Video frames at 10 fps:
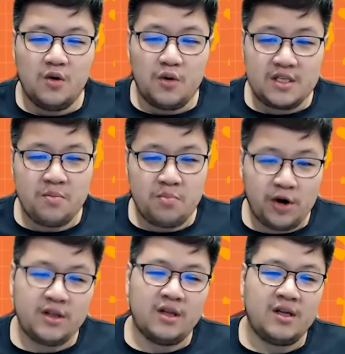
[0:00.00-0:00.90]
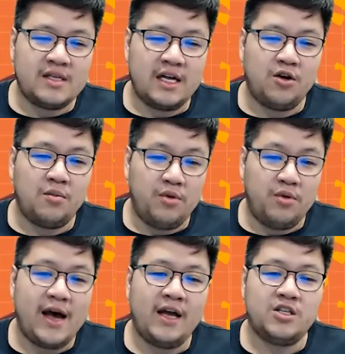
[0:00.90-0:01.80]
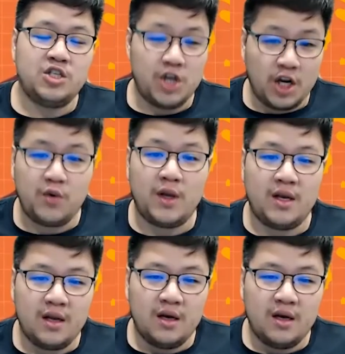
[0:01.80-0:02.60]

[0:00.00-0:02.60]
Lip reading: What is important is that your brand is genuine.